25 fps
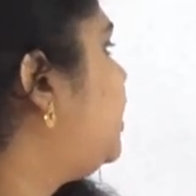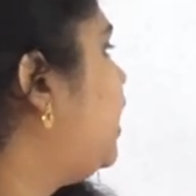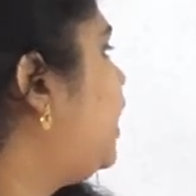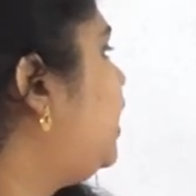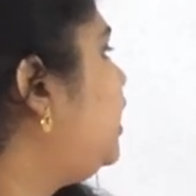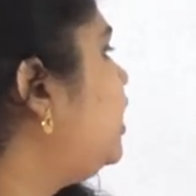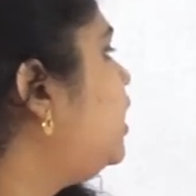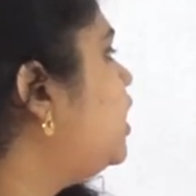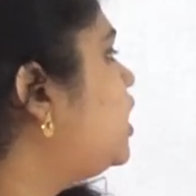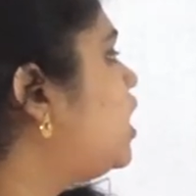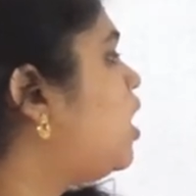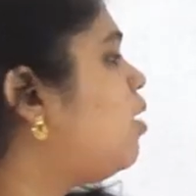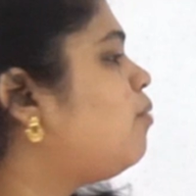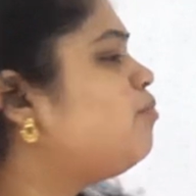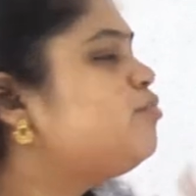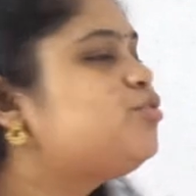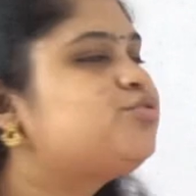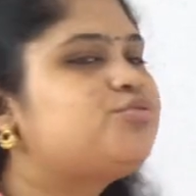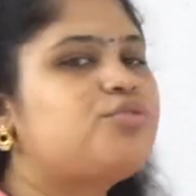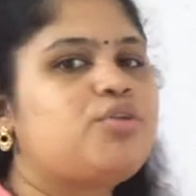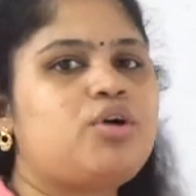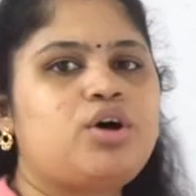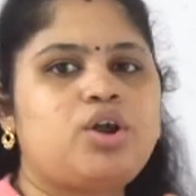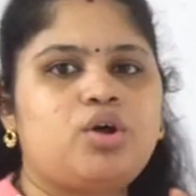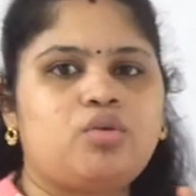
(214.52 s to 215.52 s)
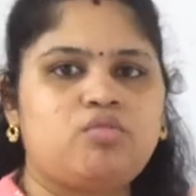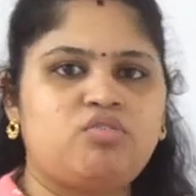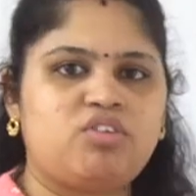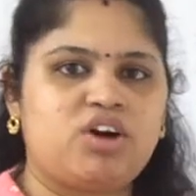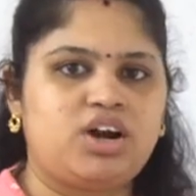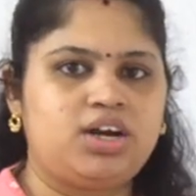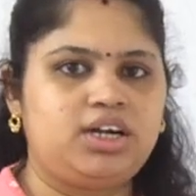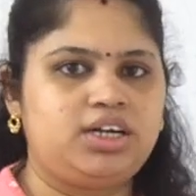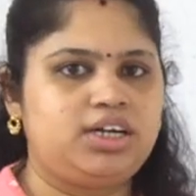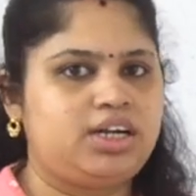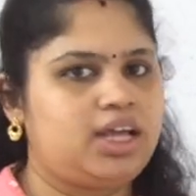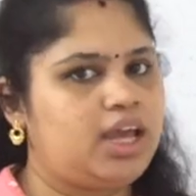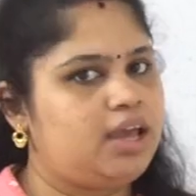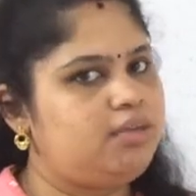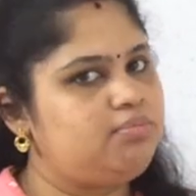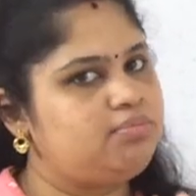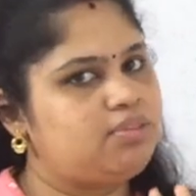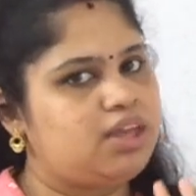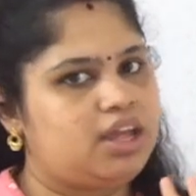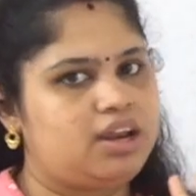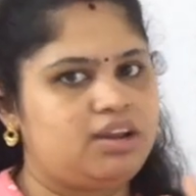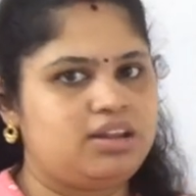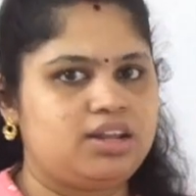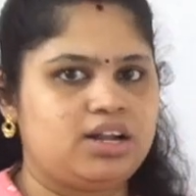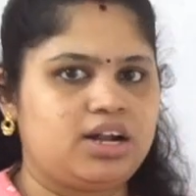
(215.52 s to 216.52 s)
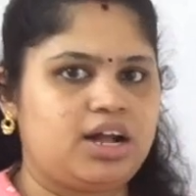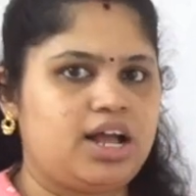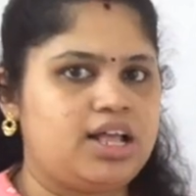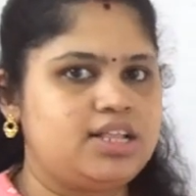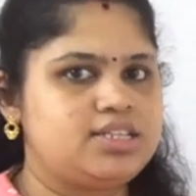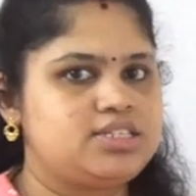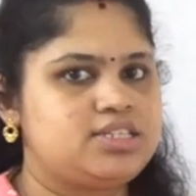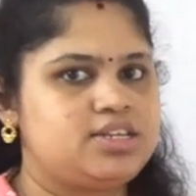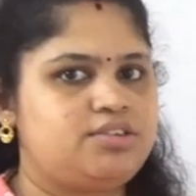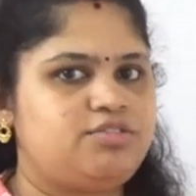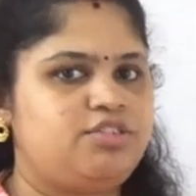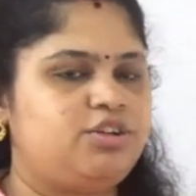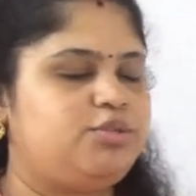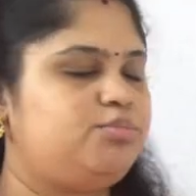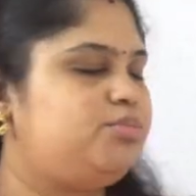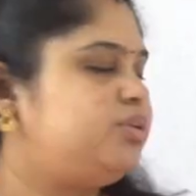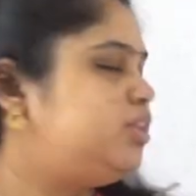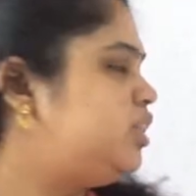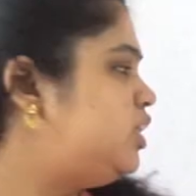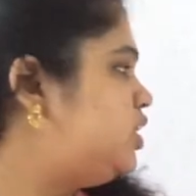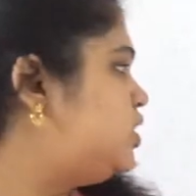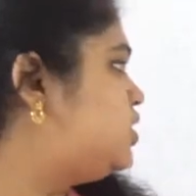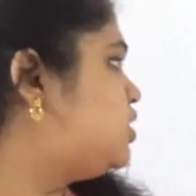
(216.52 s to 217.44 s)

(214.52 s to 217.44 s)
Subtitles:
10 comes for a one time, then the answer will be the